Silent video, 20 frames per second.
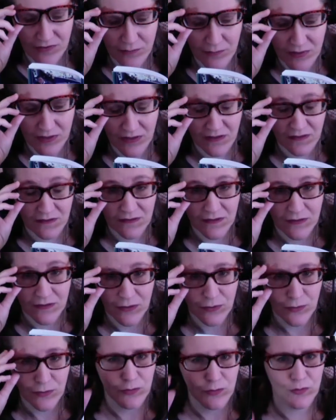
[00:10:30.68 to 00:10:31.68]
be.
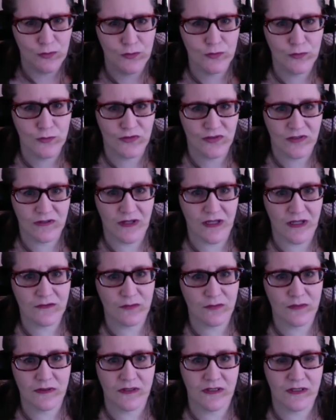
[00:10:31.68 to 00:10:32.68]
Ooh, so that's
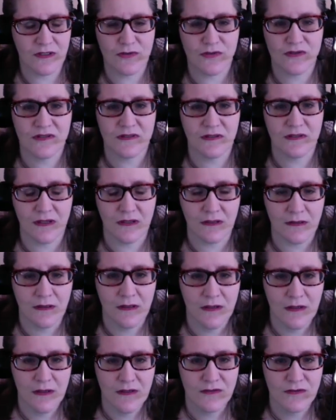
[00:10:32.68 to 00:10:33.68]
really interesting.
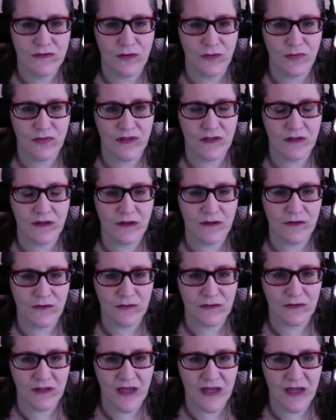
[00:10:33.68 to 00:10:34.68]
So think on
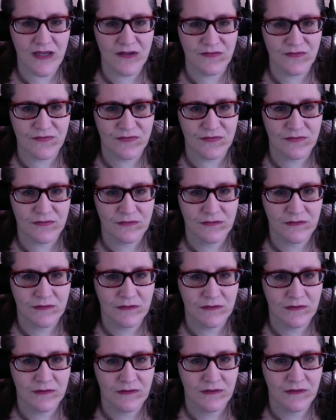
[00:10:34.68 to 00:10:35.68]
your life.
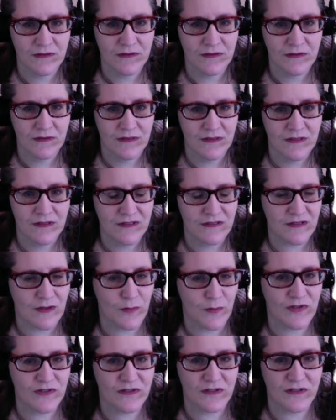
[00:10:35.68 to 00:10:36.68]

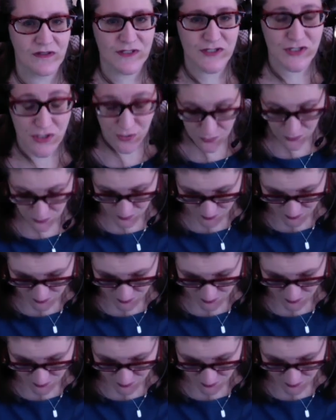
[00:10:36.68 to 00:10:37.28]
Someone's going to show